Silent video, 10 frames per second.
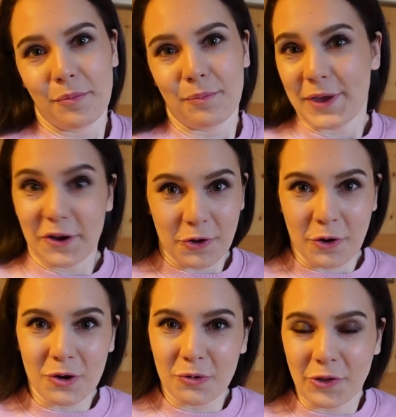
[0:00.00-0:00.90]
be on the
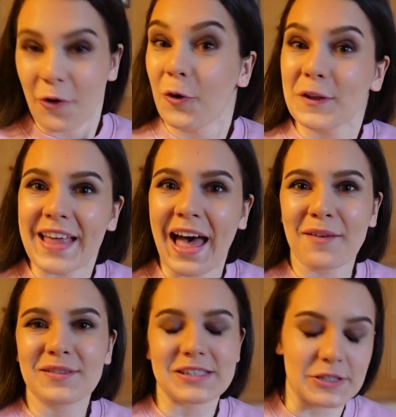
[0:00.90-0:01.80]
go the whole
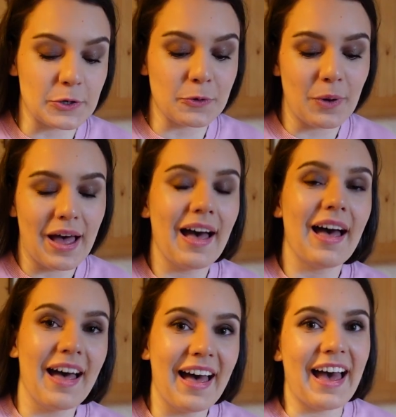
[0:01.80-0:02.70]
time, so
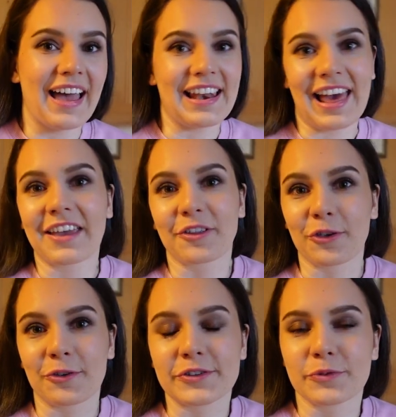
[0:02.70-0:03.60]
I like to
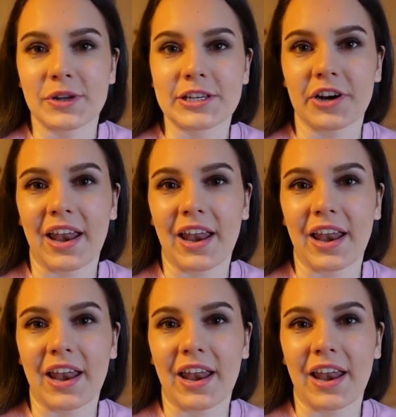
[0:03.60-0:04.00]
use the wheelchair.